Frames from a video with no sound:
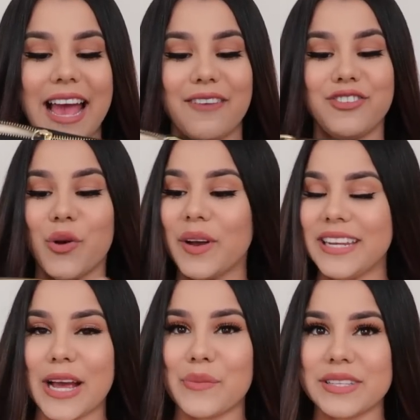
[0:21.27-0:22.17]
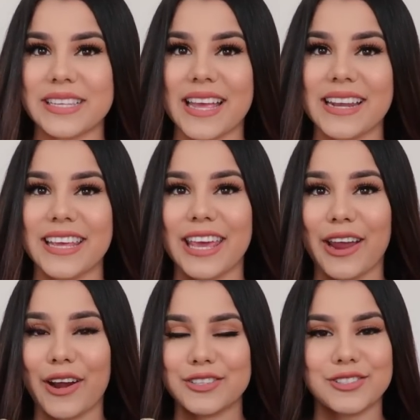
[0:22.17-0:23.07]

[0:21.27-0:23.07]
I have no idea what's in here.